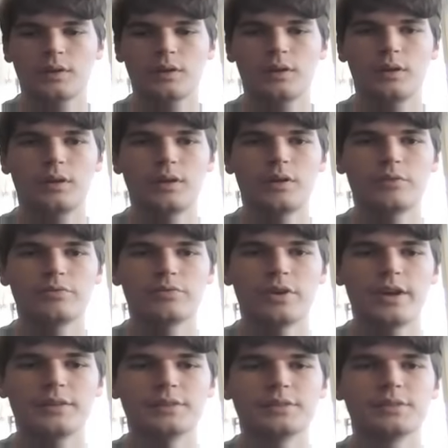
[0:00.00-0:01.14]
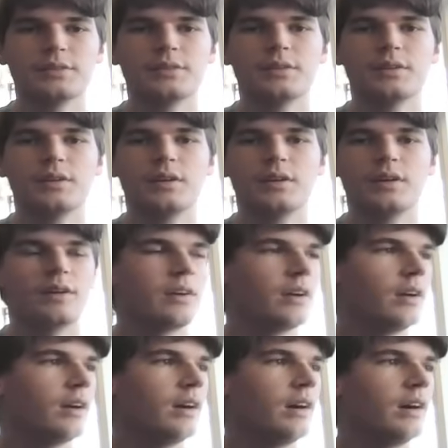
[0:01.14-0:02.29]
Hello, friends.
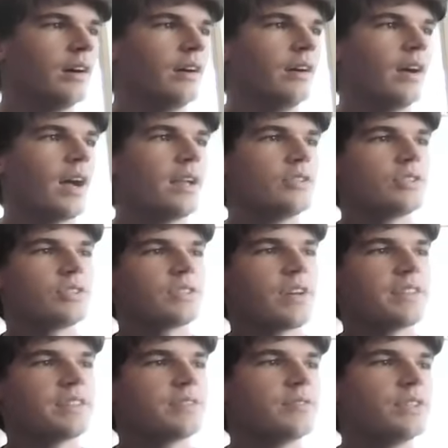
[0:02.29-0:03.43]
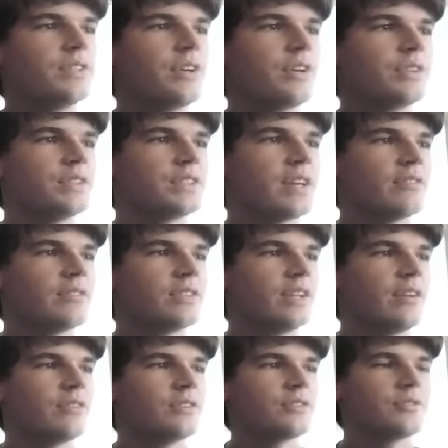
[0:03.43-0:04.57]
I just saw this video, the 7
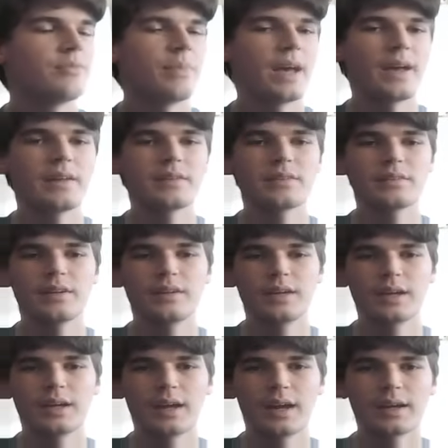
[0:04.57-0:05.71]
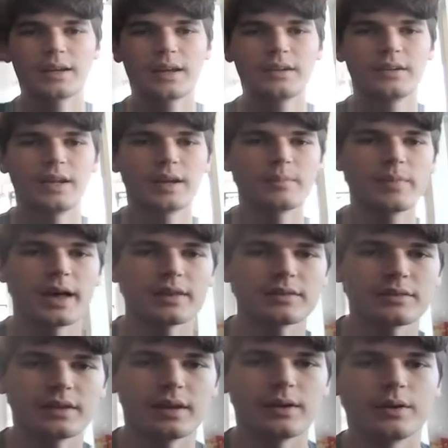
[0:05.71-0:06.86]
levels of math, and I kind of like math
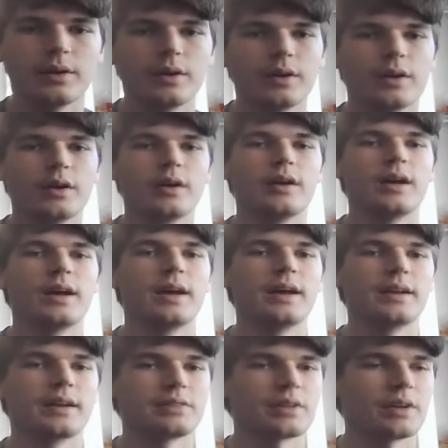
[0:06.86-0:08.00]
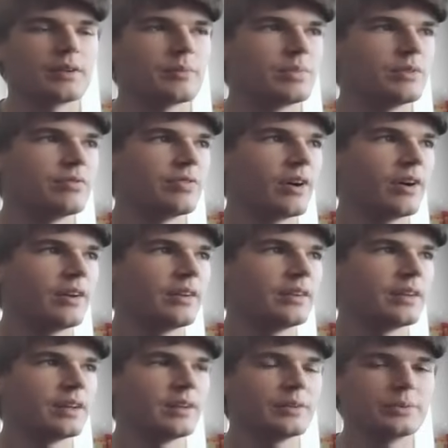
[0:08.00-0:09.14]
now, and I thought it'd be
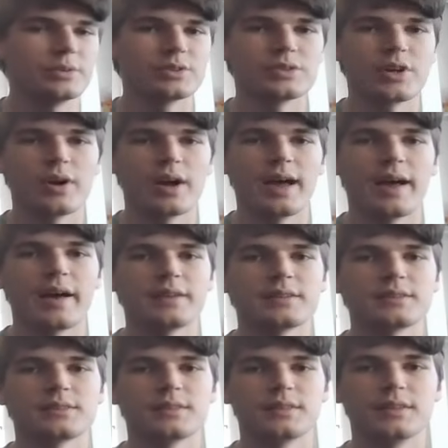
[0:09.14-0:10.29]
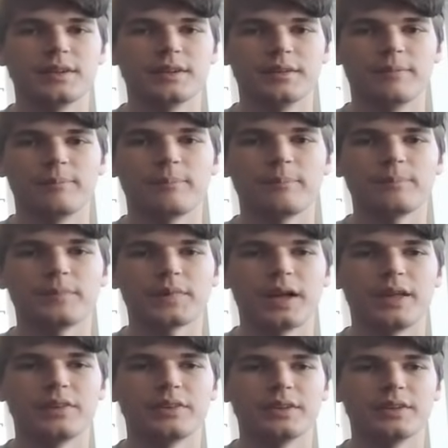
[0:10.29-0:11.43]
fun, and it was so ass that
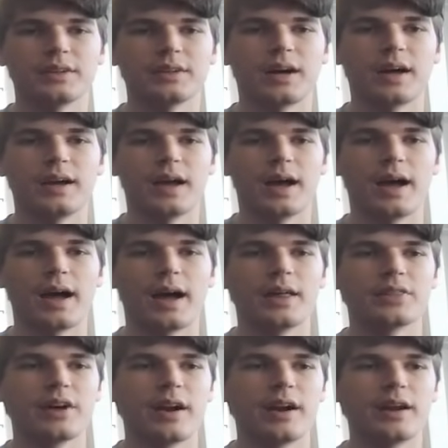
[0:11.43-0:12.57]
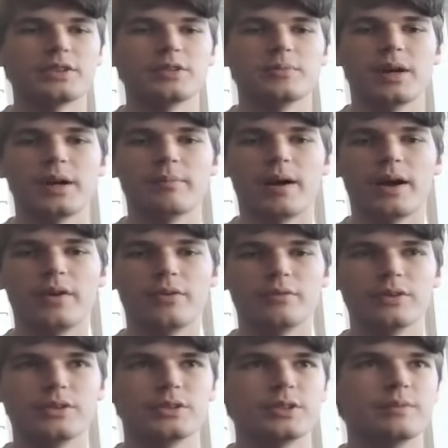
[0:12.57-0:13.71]
I think I thought I should make my own
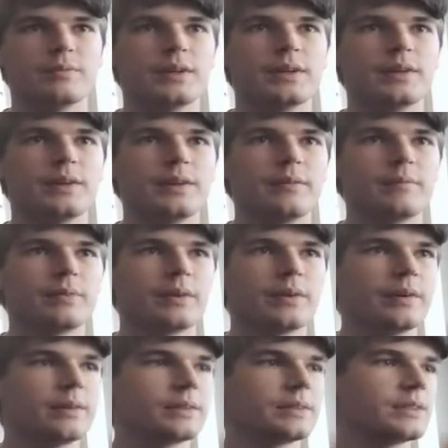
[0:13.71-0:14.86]
version.